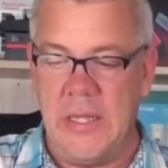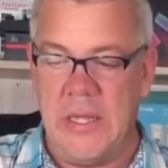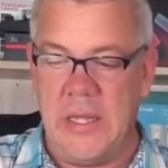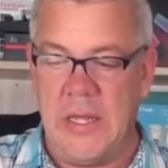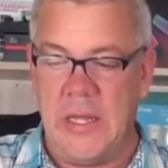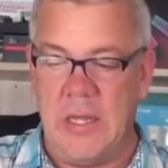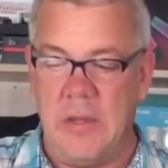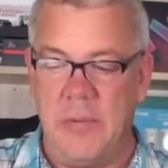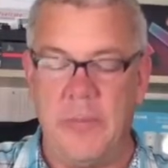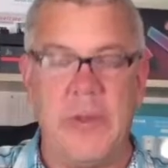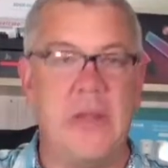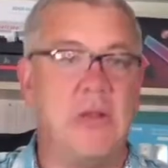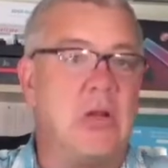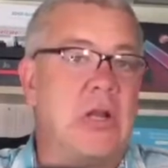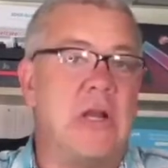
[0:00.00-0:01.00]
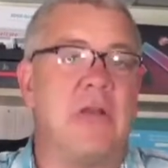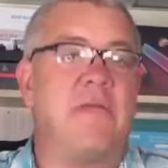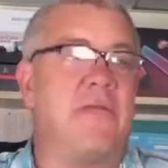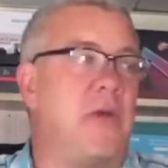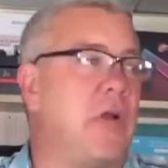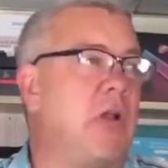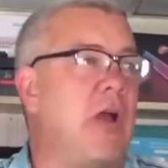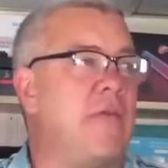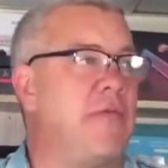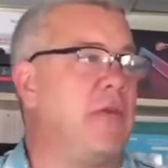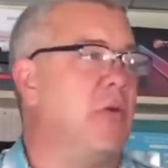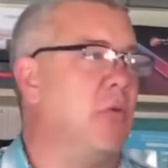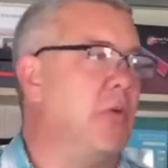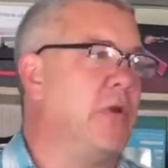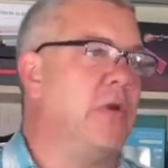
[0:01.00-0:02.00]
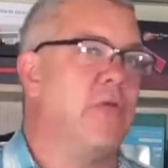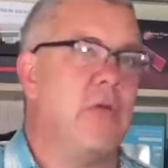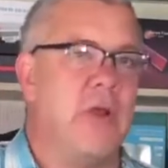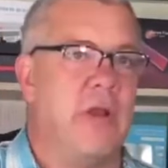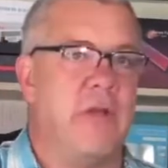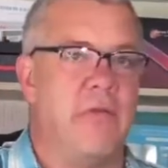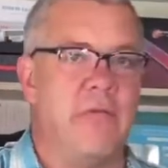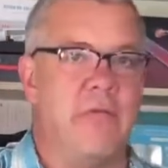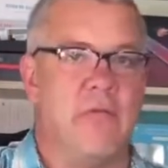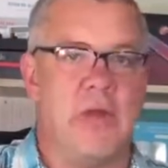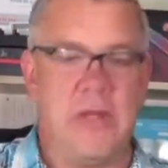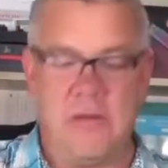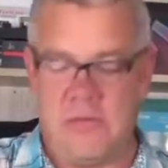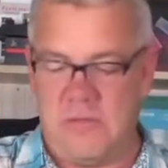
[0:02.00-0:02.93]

and they're not going to fall off you when you're running, right?